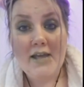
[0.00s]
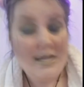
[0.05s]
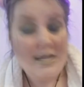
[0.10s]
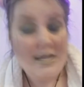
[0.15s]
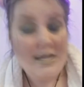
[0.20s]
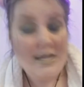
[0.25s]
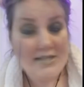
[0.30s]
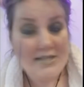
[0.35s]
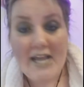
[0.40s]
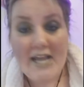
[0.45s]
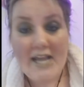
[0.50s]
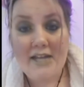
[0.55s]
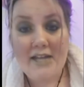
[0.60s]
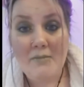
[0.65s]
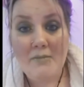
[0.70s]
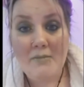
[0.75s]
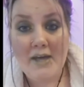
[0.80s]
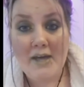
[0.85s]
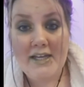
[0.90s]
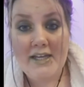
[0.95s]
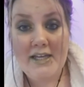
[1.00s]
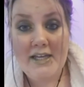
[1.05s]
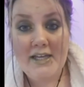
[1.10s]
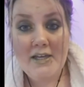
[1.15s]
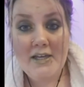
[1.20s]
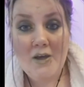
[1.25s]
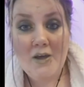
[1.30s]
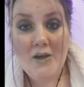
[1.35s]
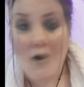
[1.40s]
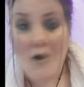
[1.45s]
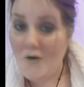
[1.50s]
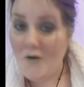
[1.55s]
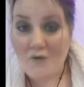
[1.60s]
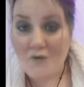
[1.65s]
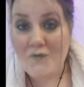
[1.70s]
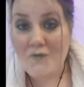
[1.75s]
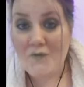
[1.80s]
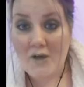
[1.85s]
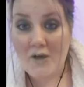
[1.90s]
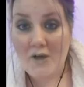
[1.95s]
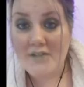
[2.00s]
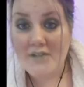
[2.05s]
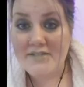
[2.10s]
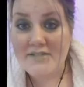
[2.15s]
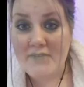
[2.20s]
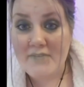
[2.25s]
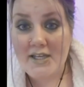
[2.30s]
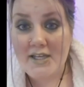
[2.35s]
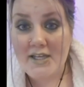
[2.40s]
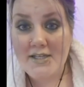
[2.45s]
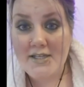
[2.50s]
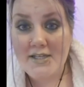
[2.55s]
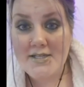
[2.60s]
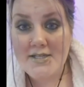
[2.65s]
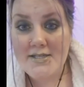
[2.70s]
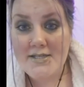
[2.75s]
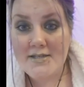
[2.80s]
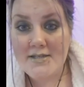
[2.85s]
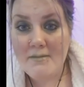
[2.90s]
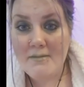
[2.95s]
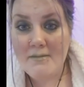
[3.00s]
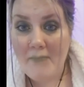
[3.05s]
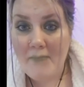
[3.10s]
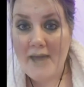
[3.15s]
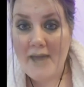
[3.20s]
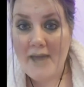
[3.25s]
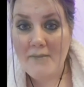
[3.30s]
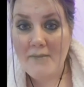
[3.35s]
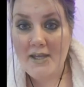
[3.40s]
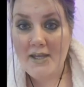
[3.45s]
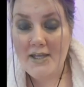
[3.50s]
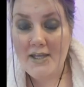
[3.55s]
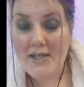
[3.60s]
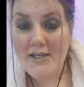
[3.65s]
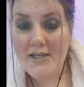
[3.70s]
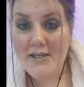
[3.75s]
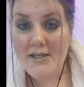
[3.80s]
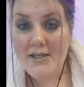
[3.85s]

and taken money over false means by me.